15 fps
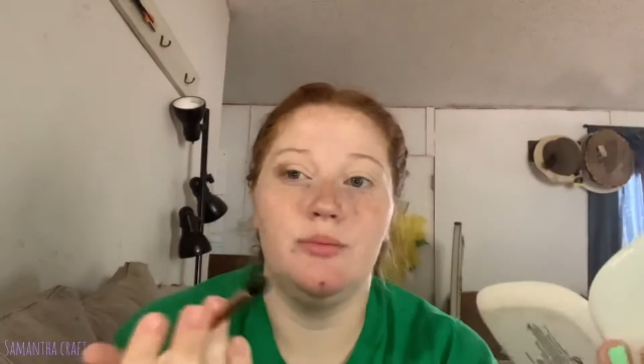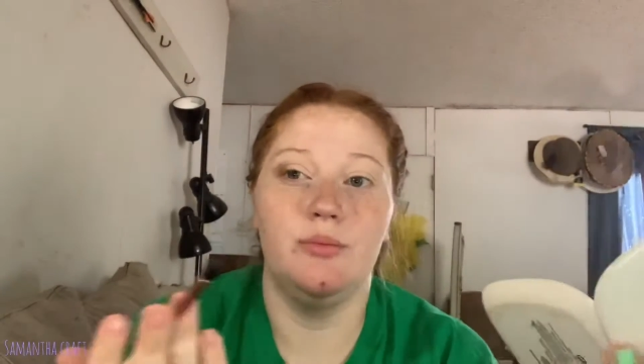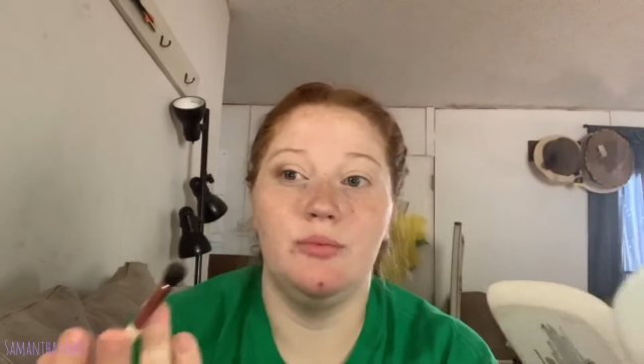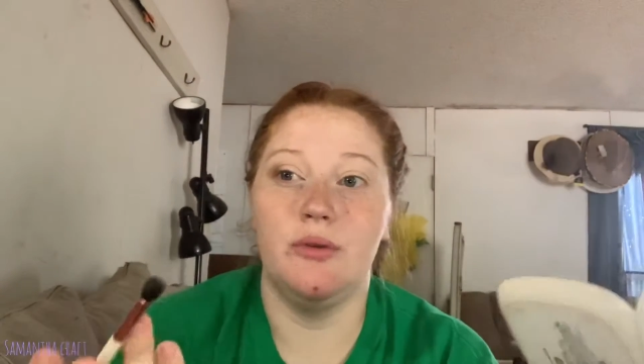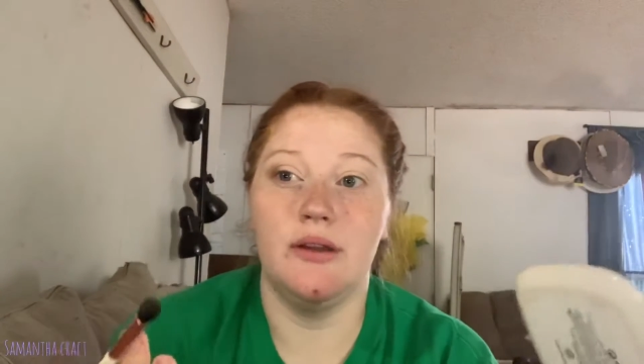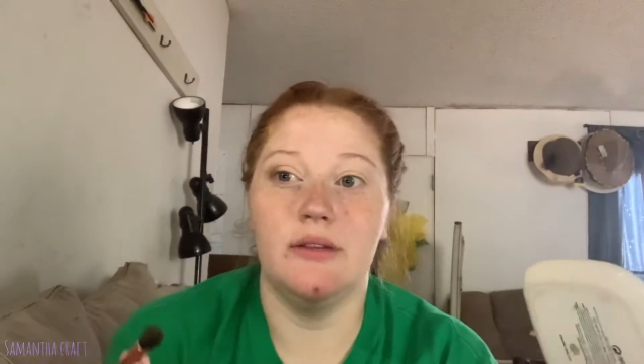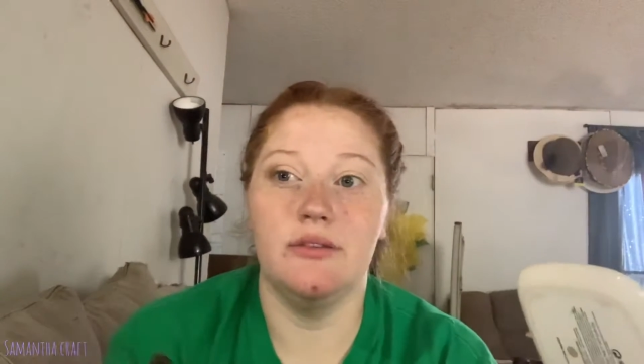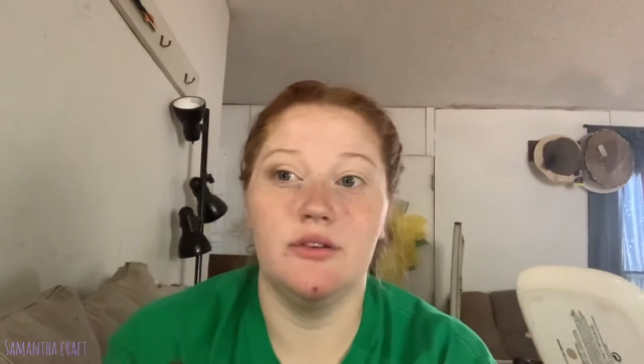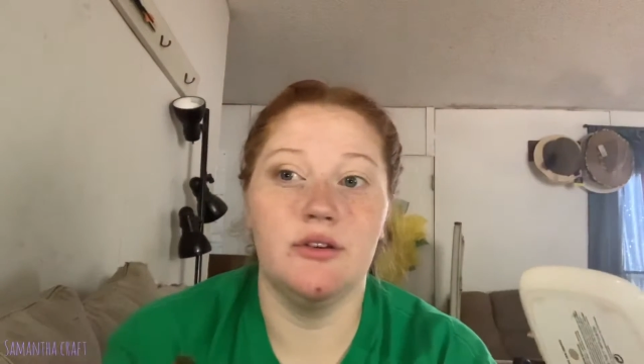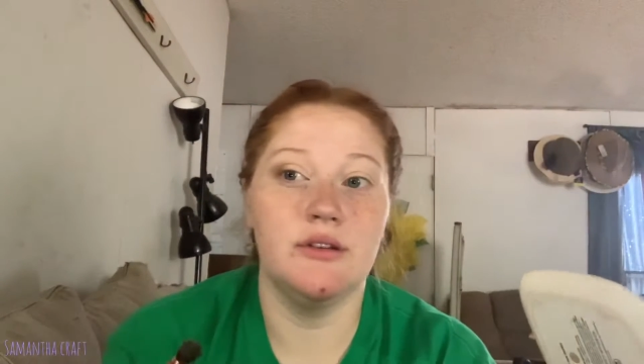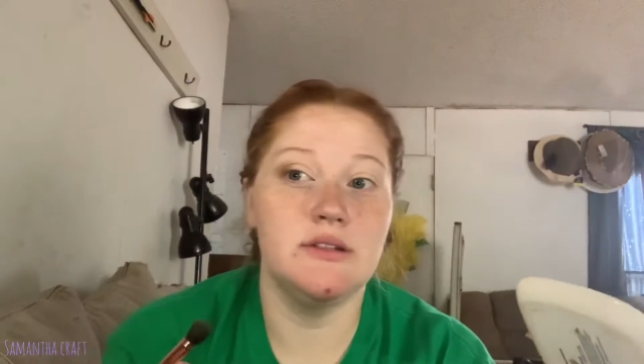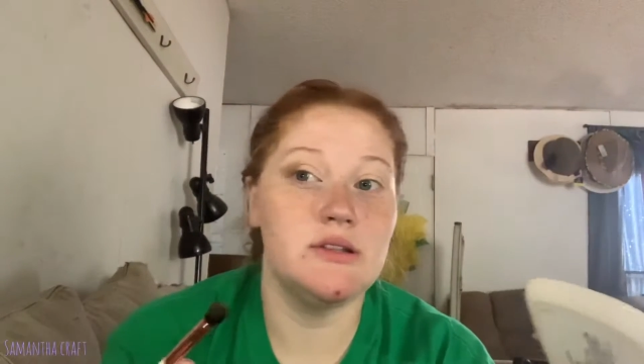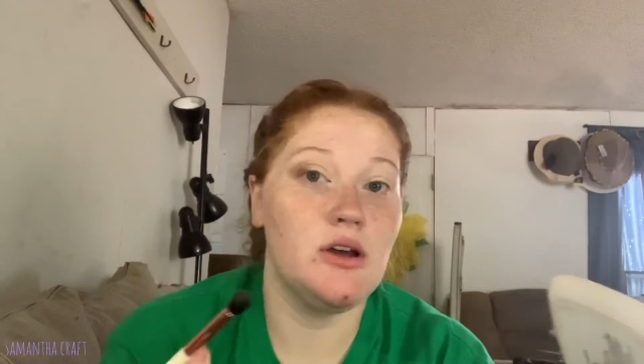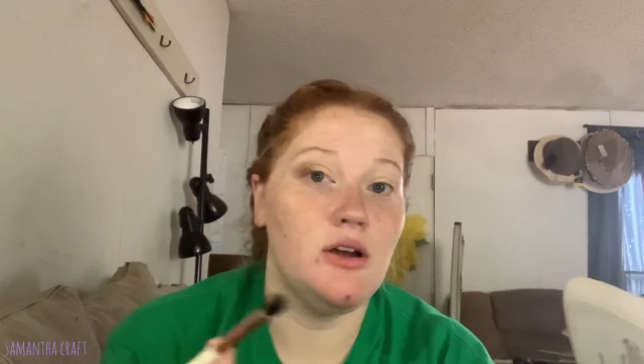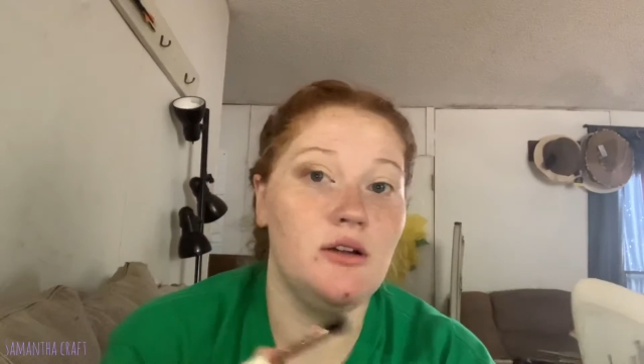whatever
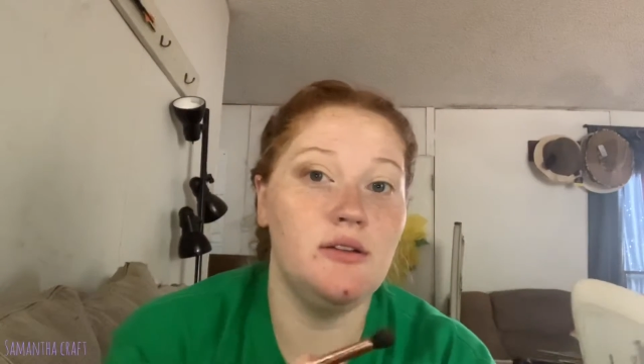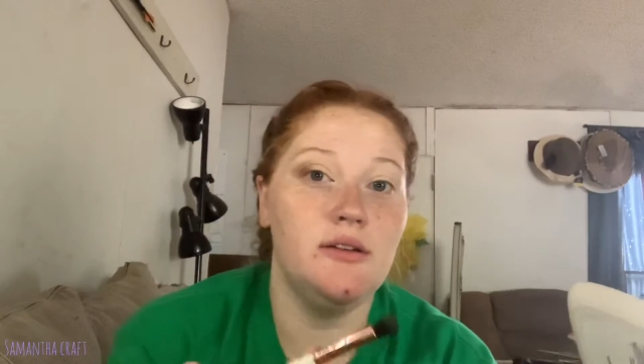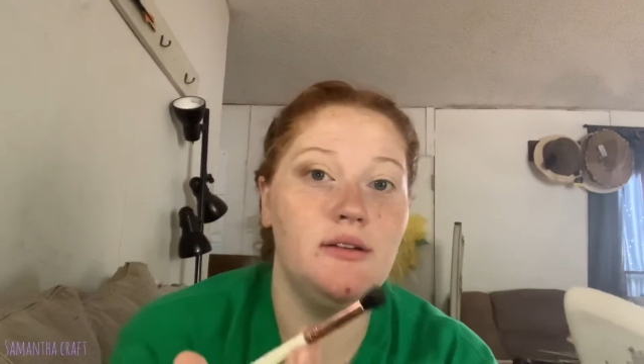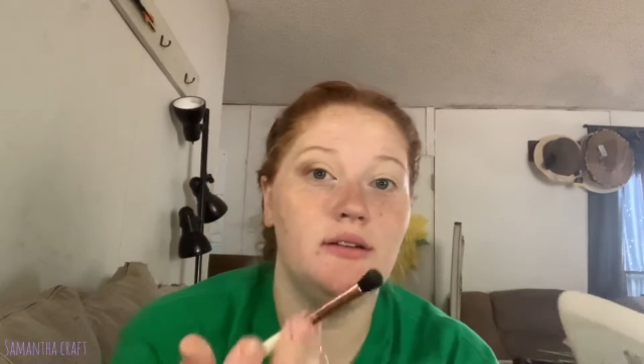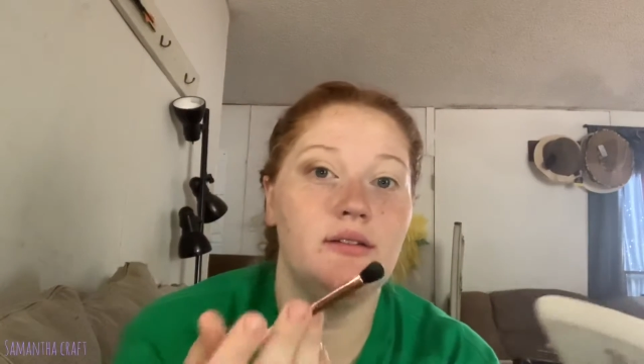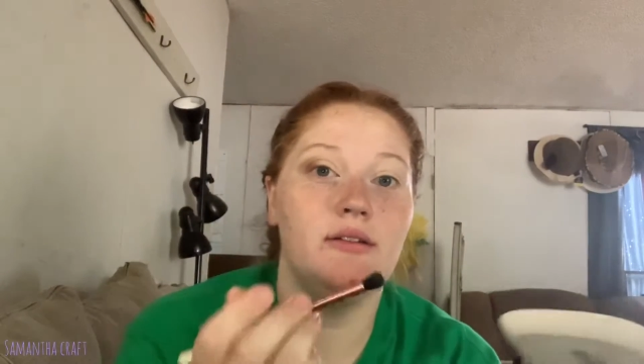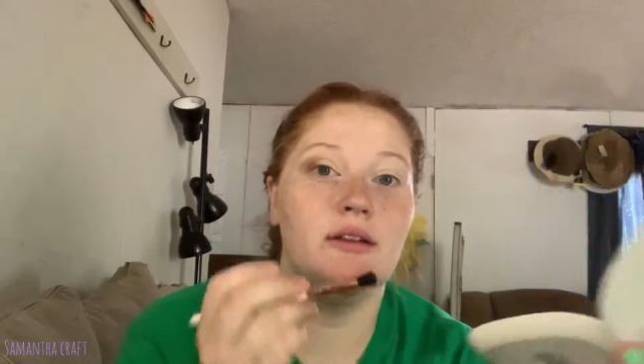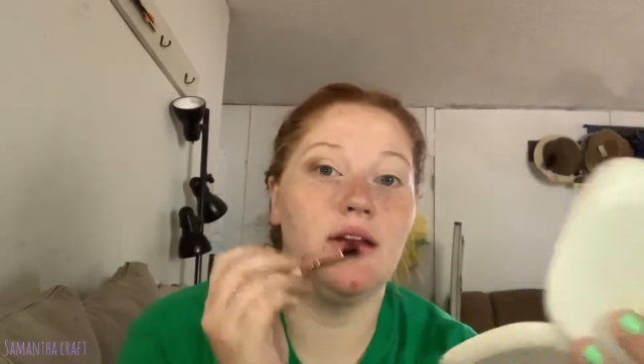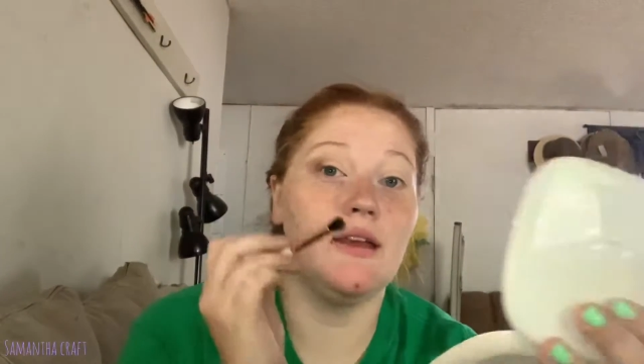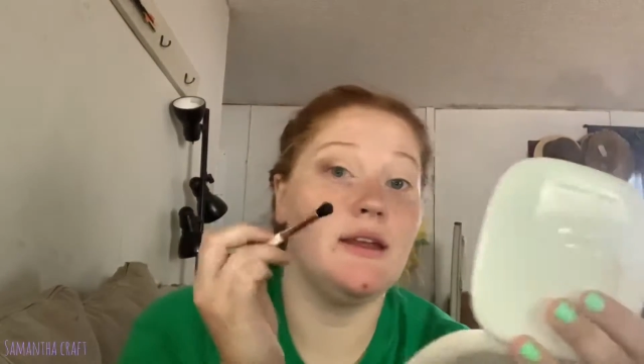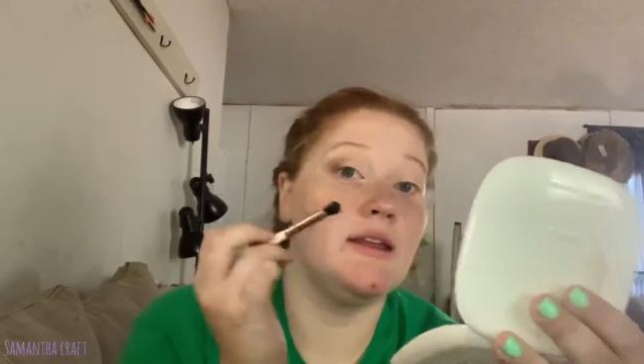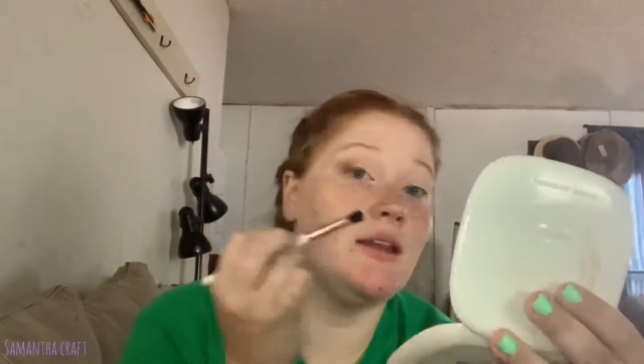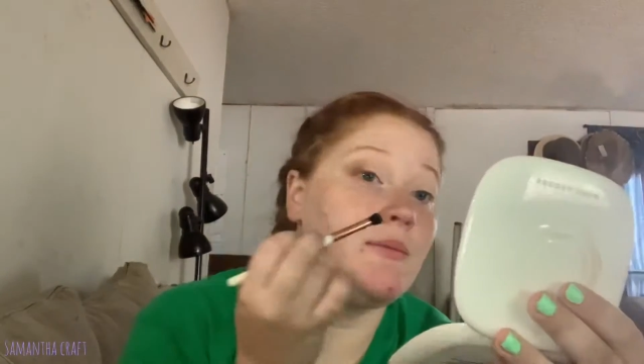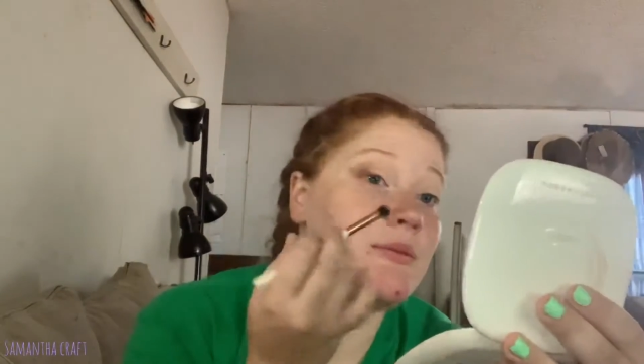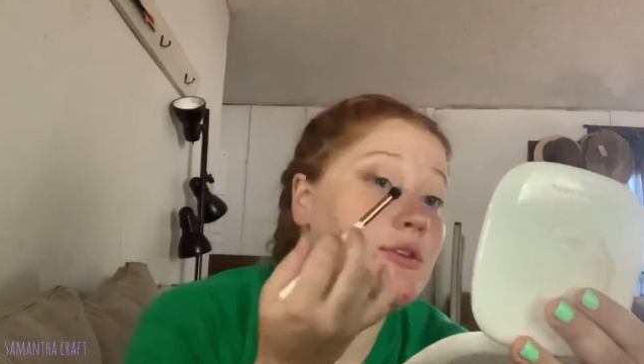it's called,
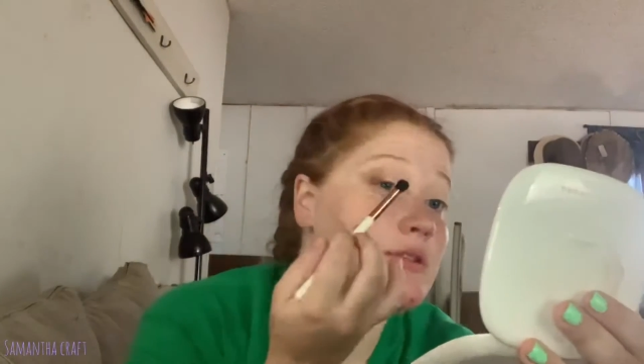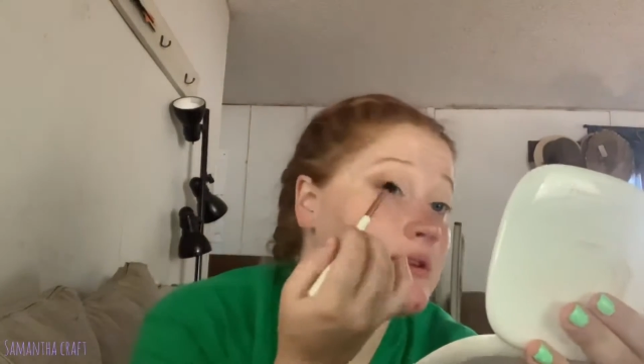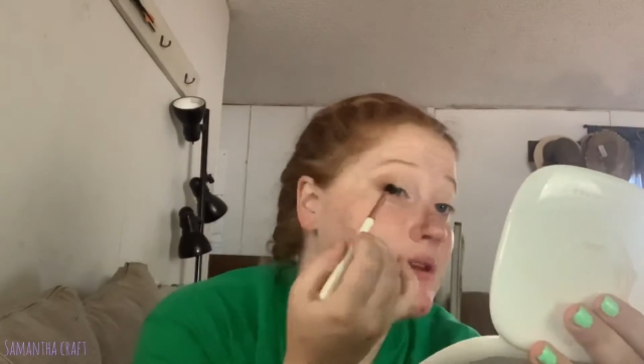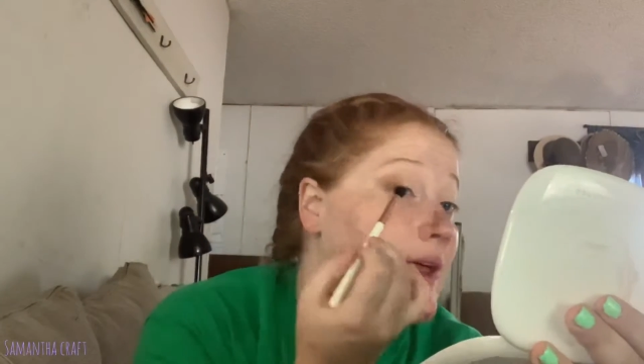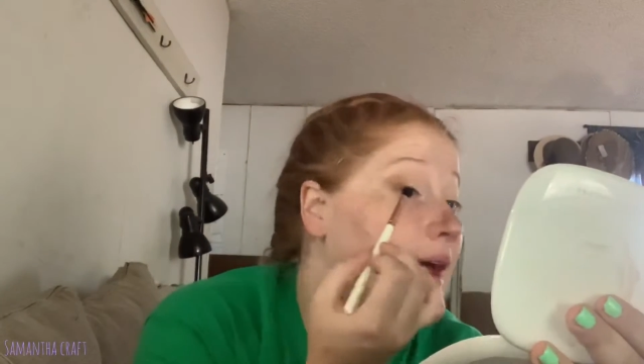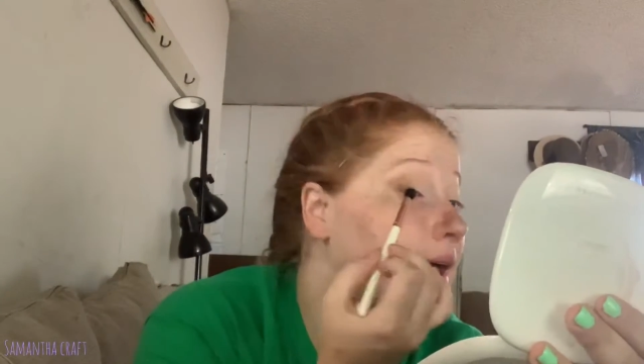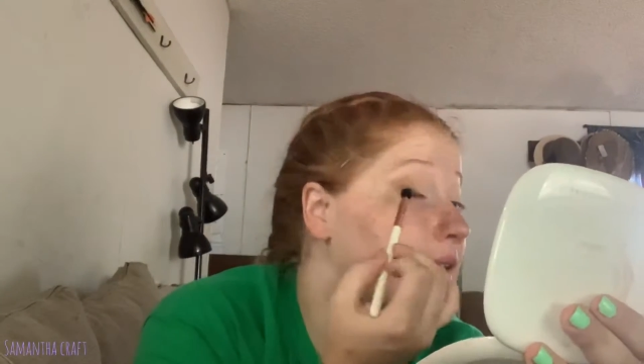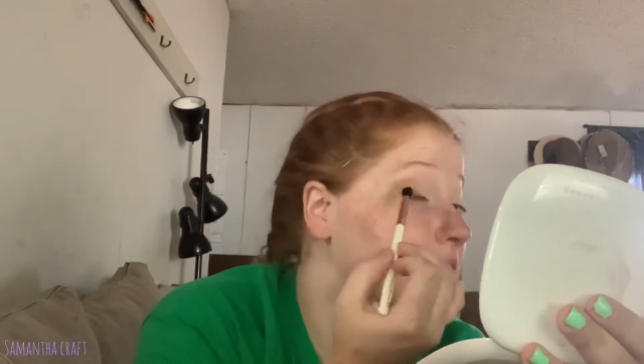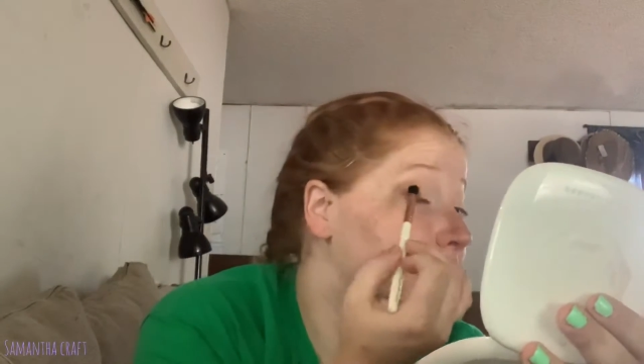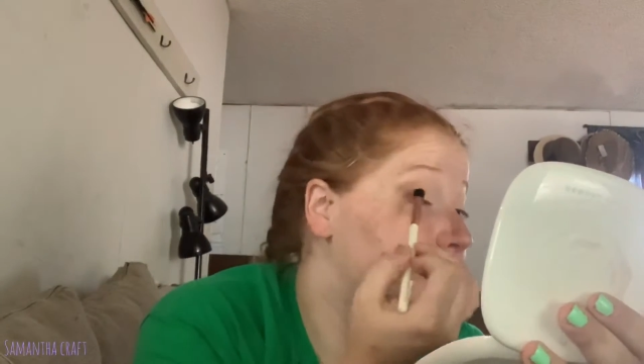and I'm using that